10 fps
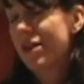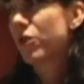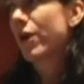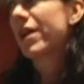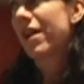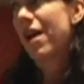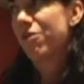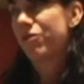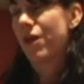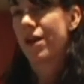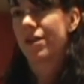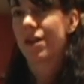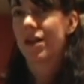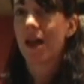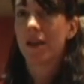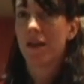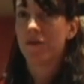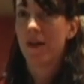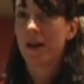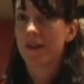It's great to have fun, and I love
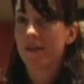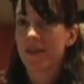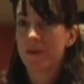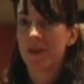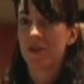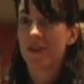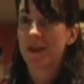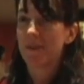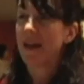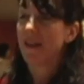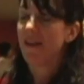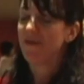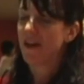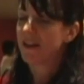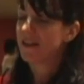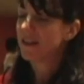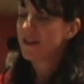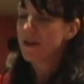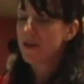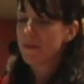fun as much as anybody. I love fun.
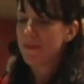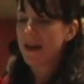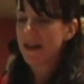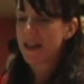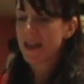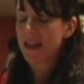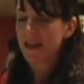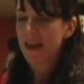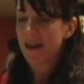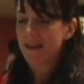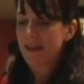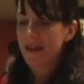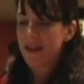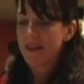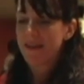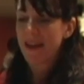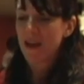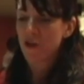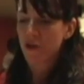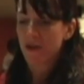But I think that the
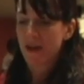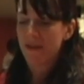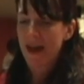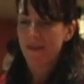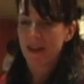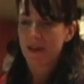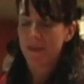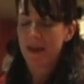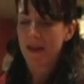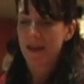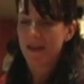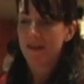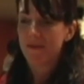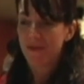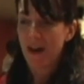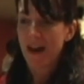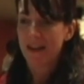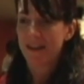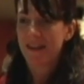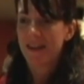danger of having it be
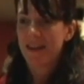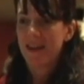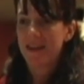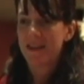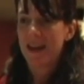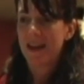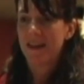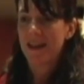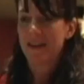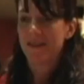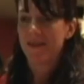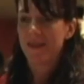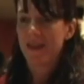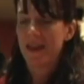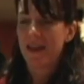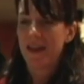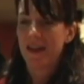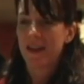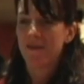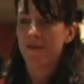fun is that it
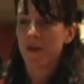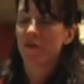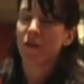can feel